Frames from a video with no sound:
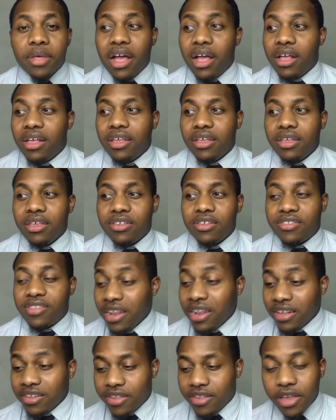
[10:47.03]
Send us
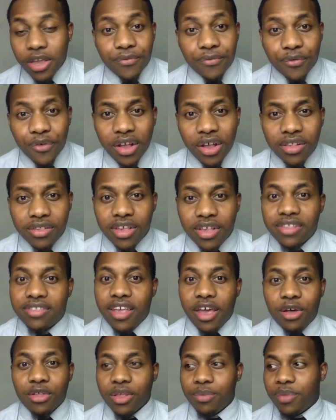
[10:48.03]
to your friends and tell
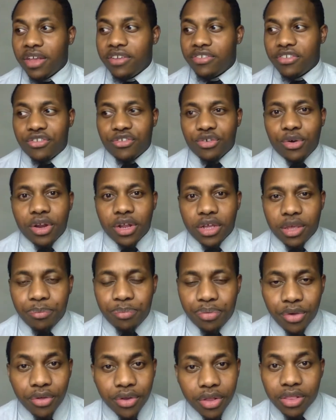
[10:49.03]
them they should join the
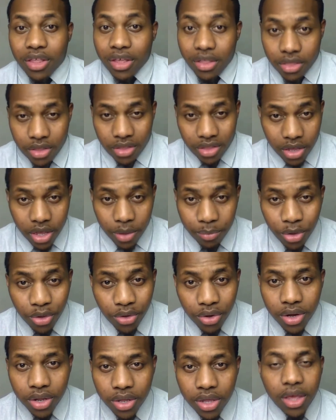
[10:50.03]

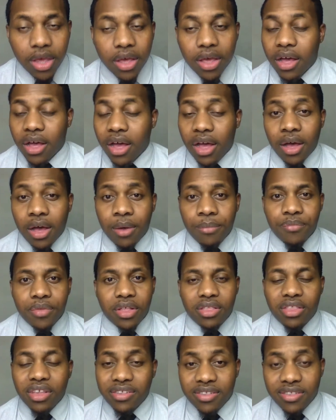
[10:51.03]
community.
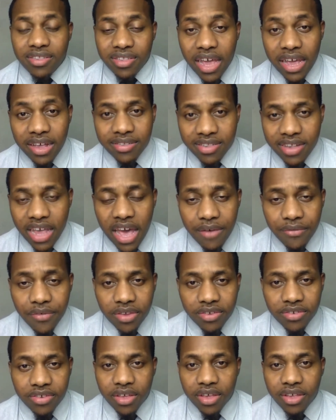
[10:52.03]
This is Nate Savage,
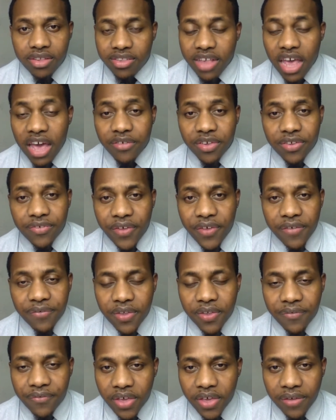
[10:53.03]

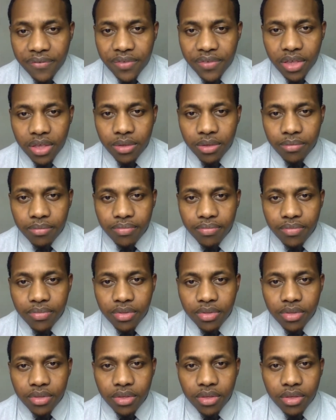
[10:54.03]
Savage5050.
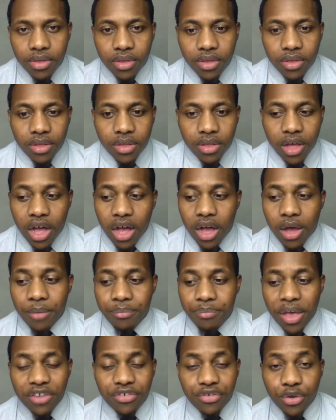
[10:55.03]
Make
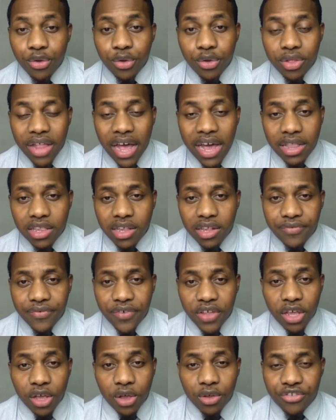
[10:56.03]
sure you like this
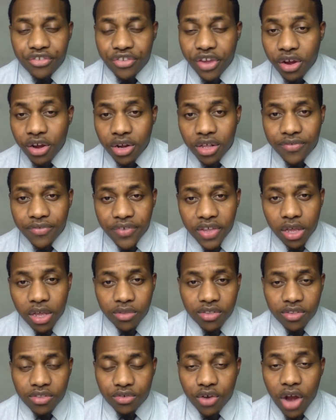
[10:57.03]
video, share this video,
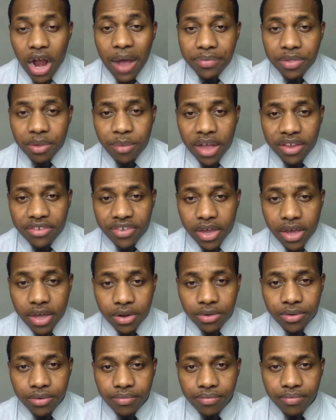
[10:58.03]
subscribe to my channel,
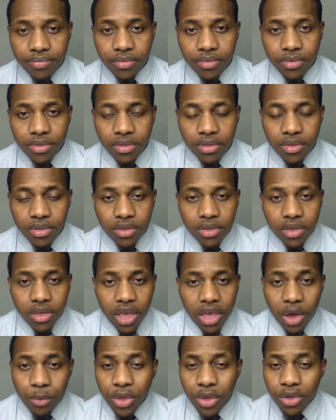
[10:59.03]
and
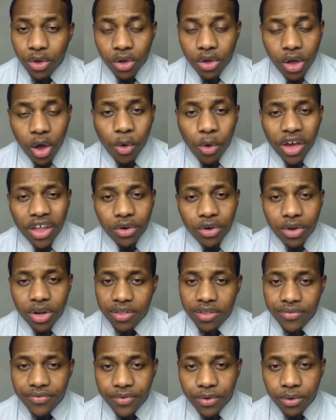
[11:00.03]
we're going to go in on these
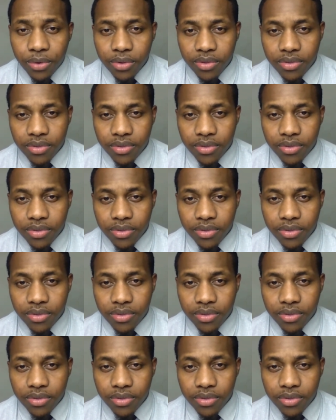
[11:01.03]
fools.